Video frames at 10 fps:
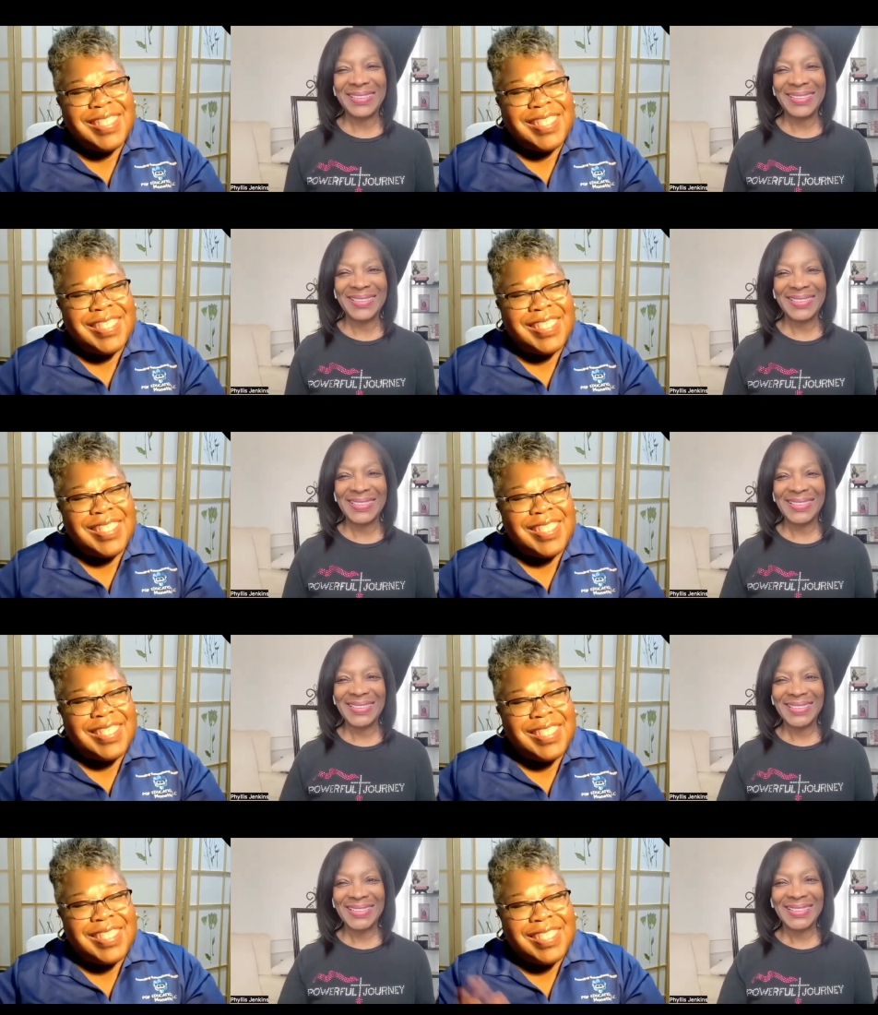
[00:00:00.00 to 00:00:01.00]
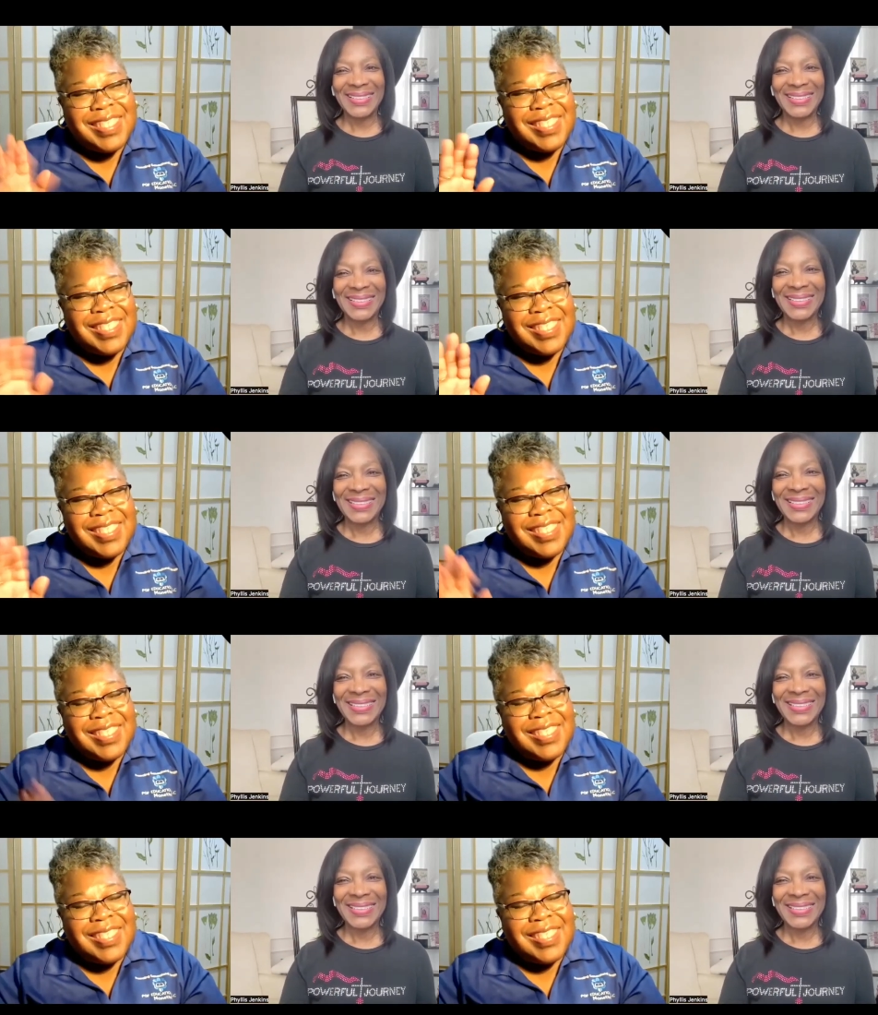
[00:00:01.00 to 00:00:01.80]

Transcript: Nobody speaks.